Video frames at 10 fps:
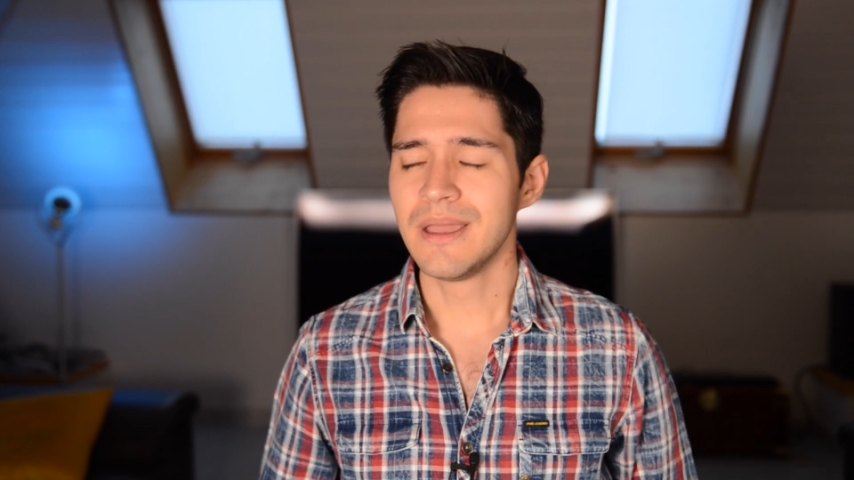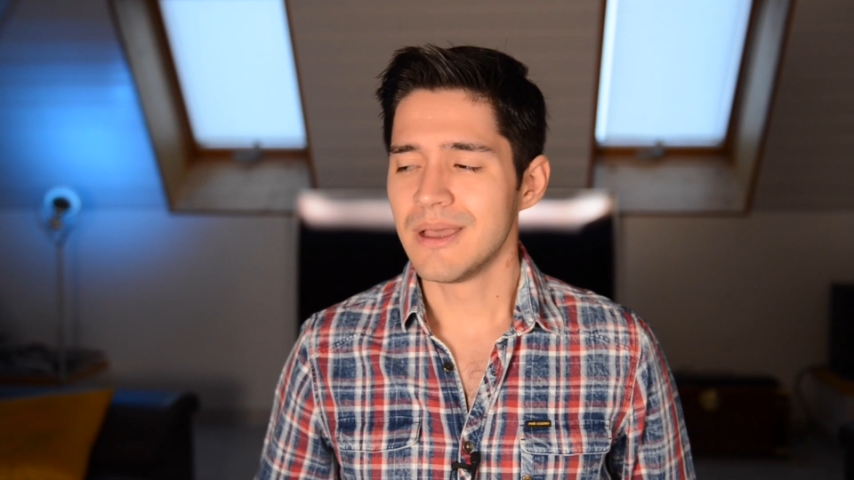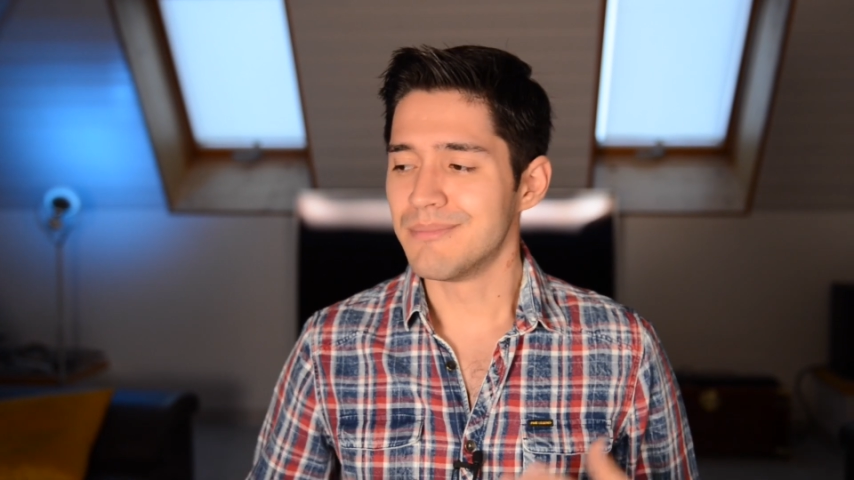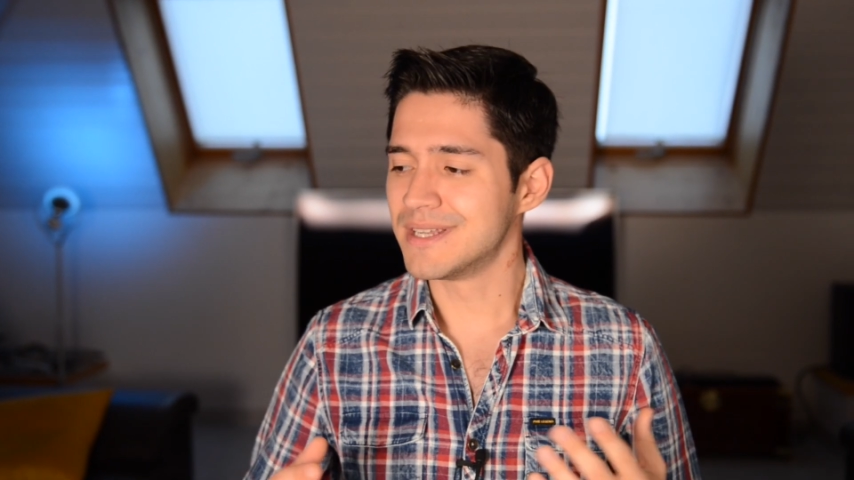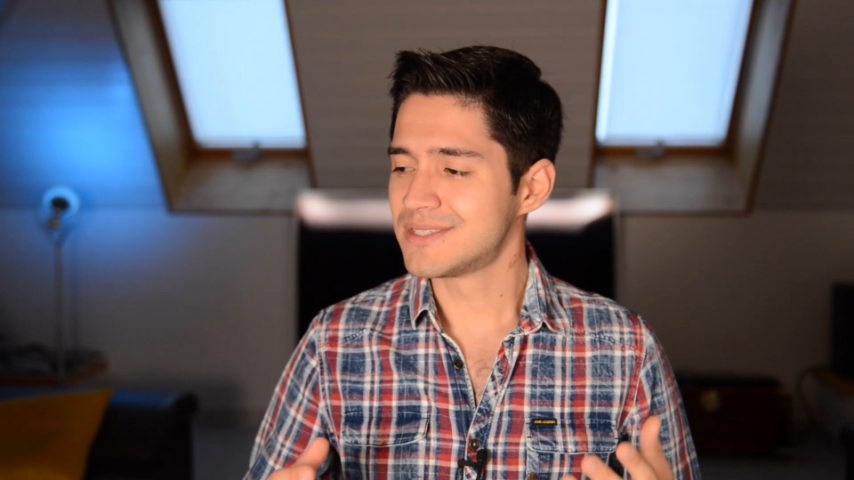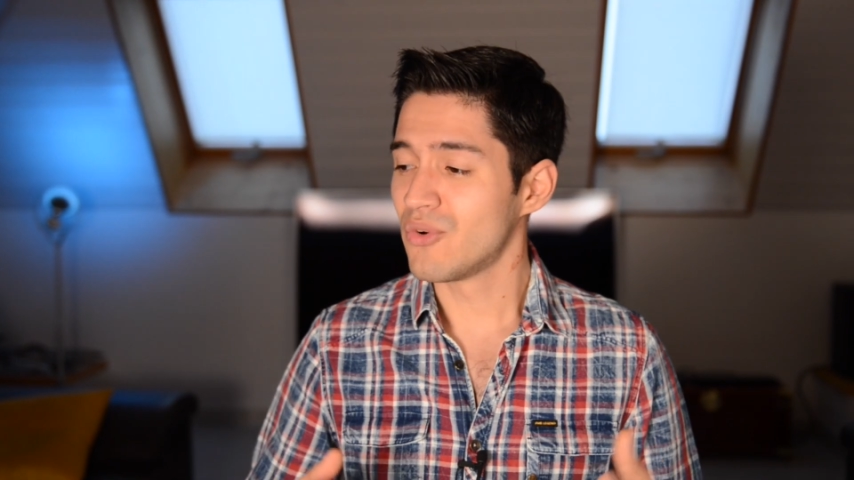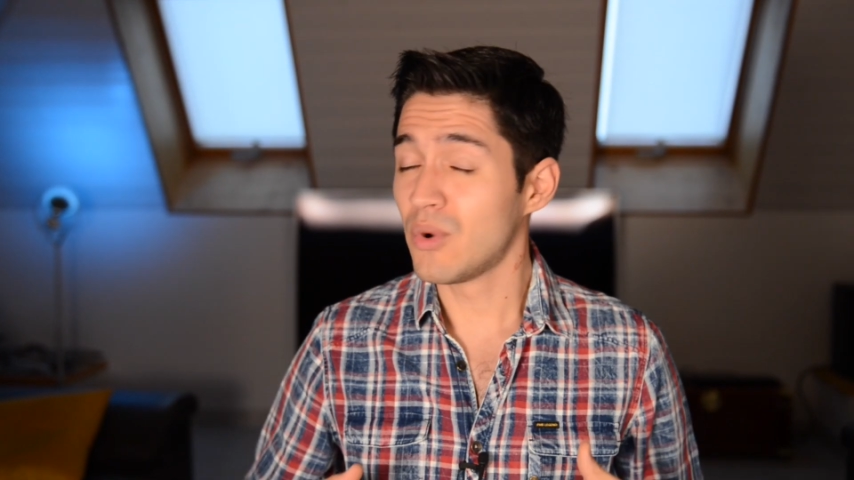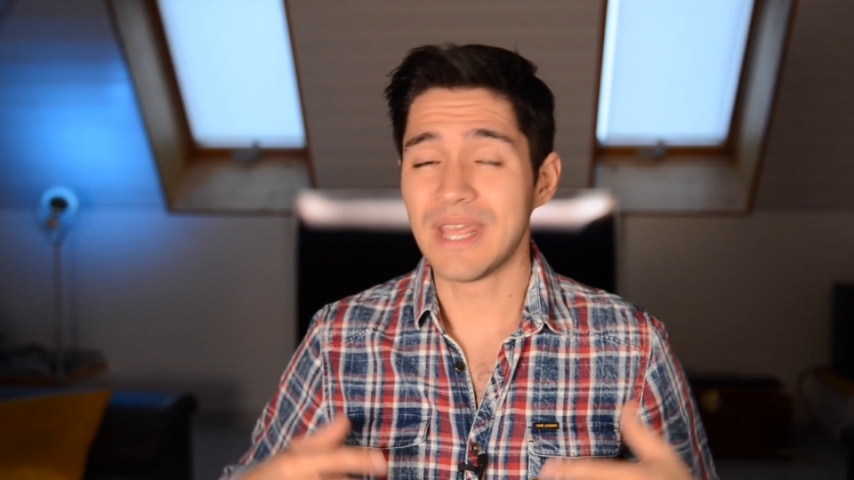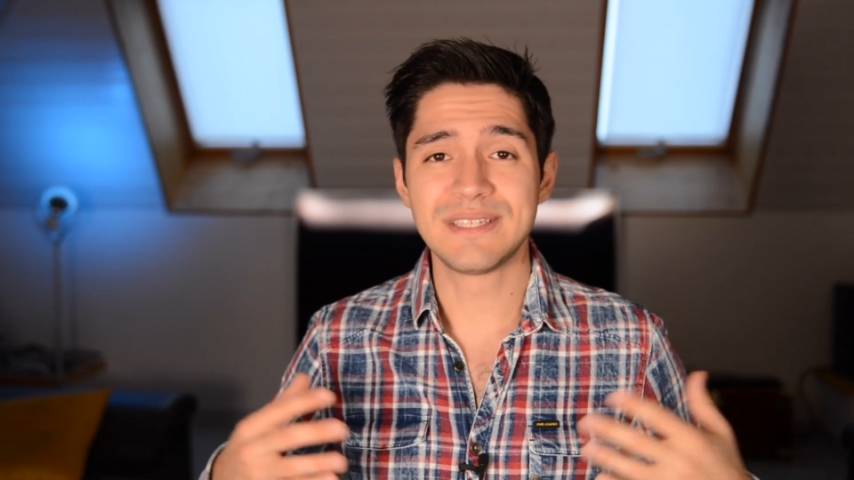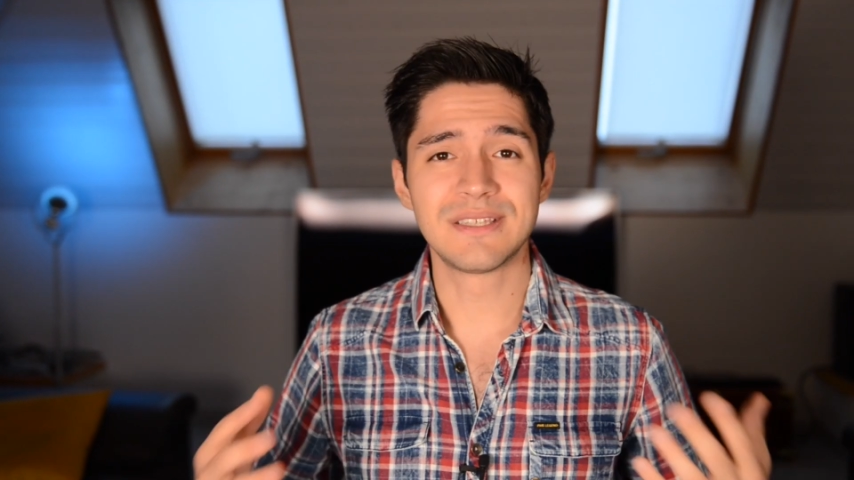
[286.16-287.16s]
But when
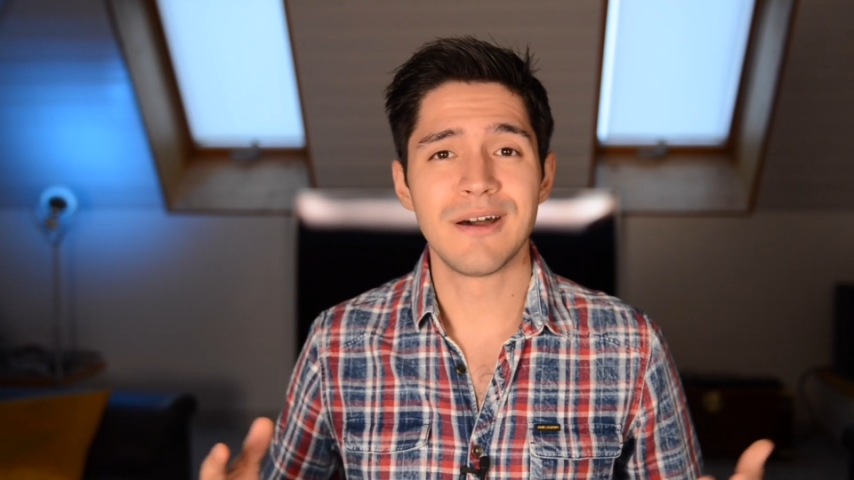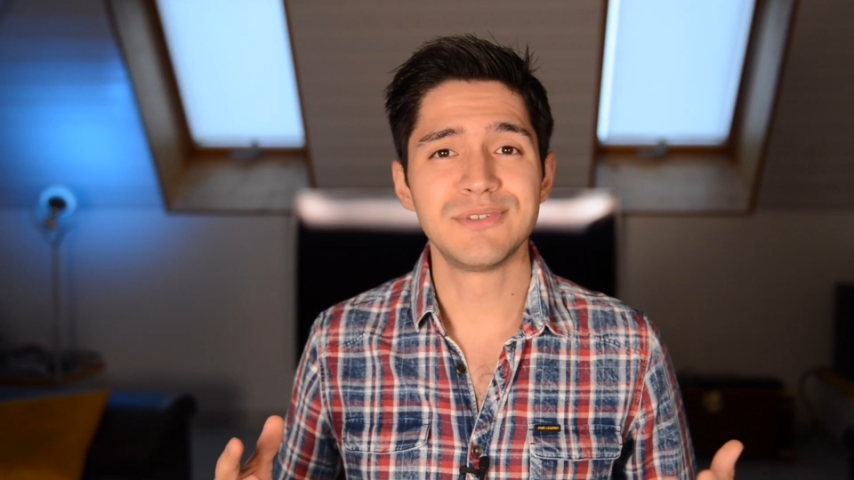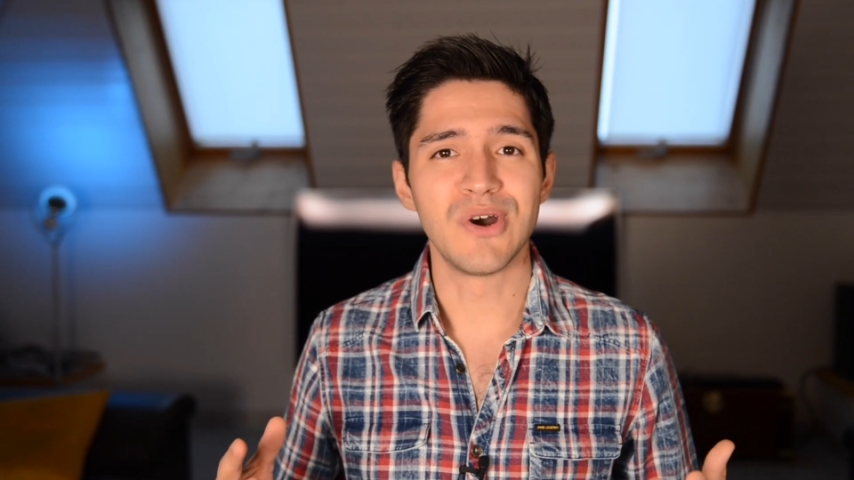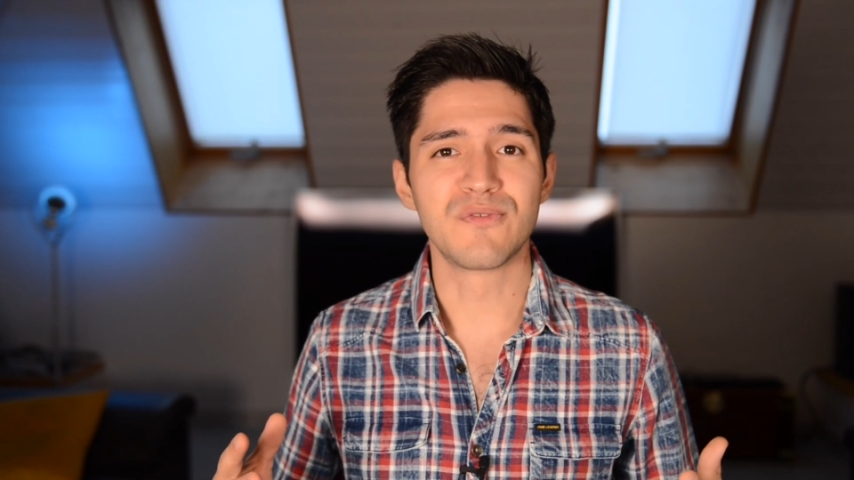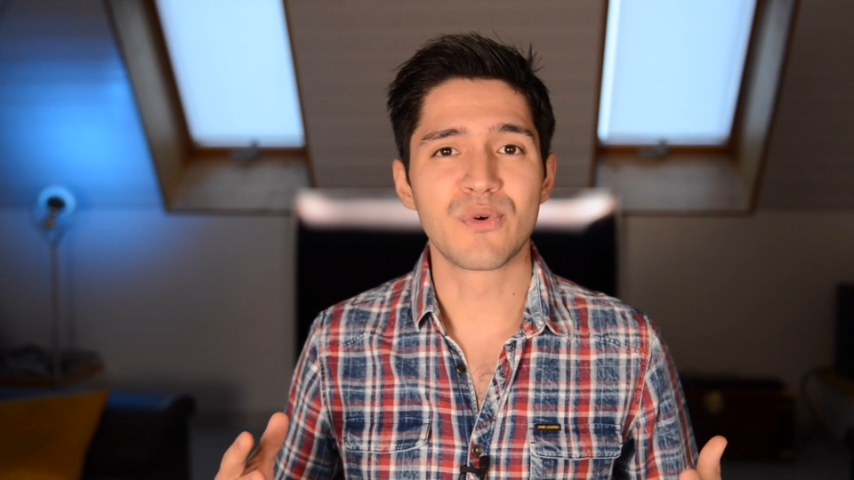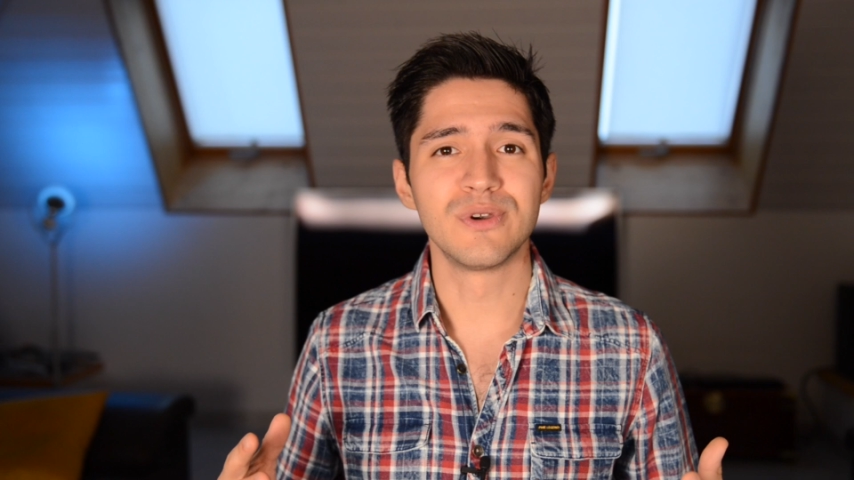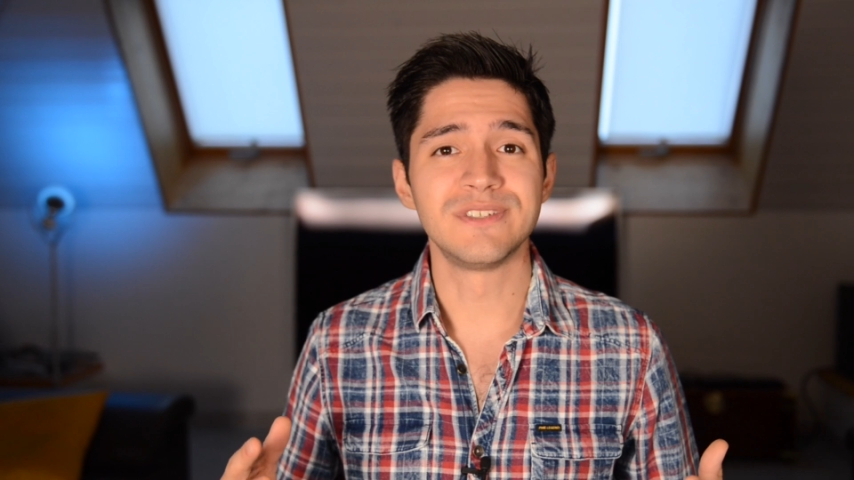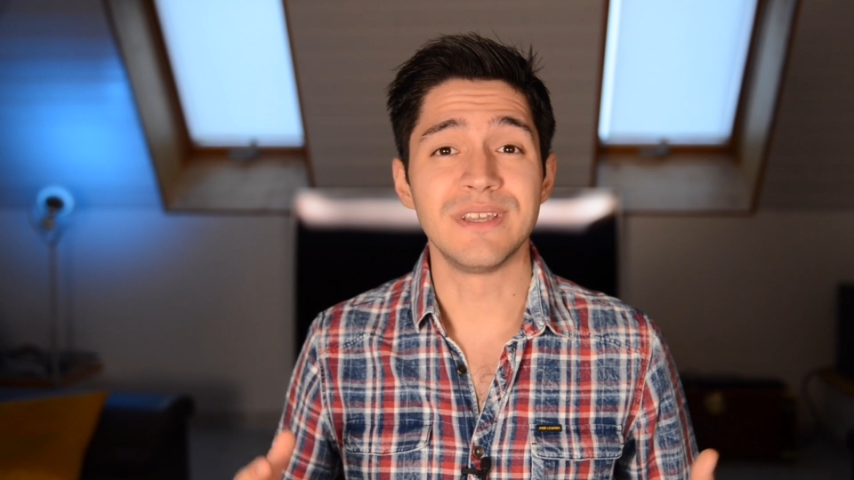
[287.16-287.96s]
I stopped, of course,